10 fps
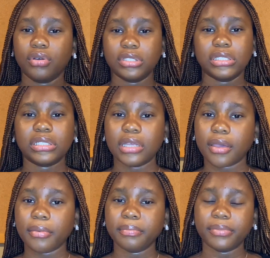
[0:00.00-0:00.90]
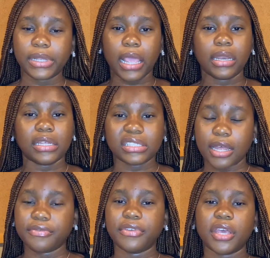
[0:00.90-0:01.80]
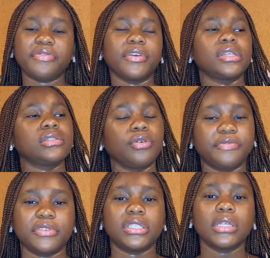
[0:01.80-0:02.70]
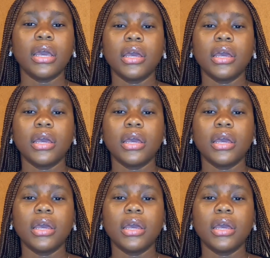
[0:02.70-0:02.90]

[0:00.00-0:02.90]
on the same line as that vfs office